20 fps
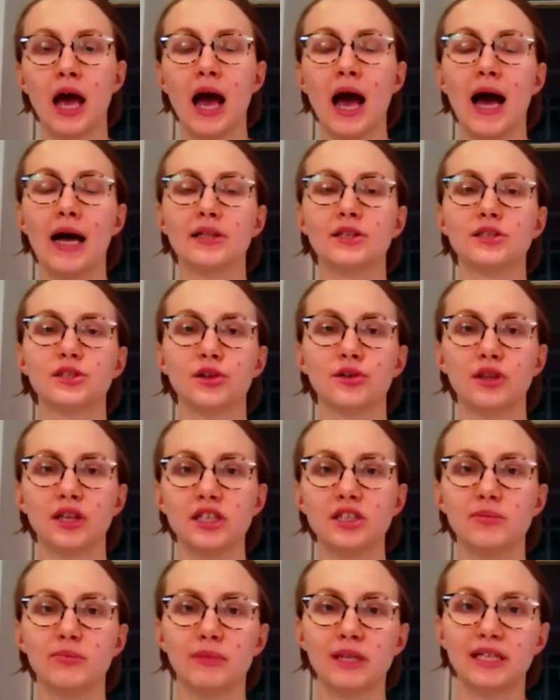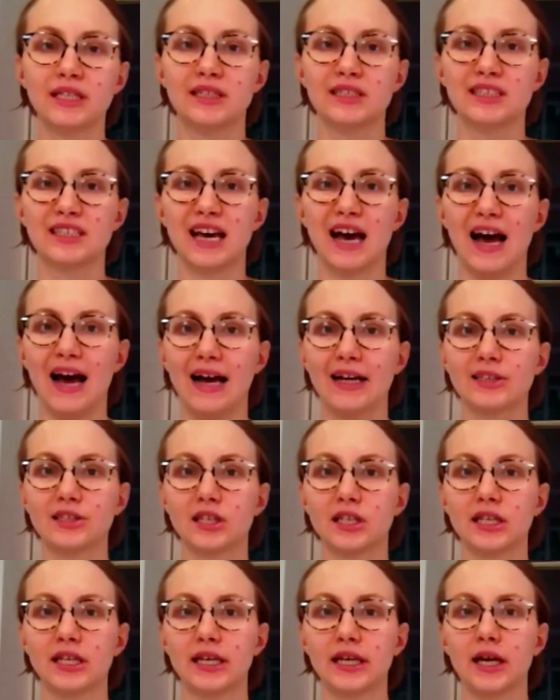And so this means that
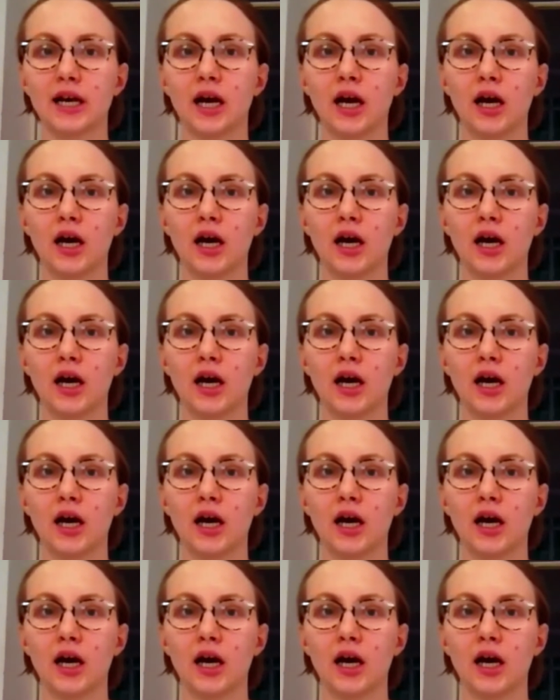actually,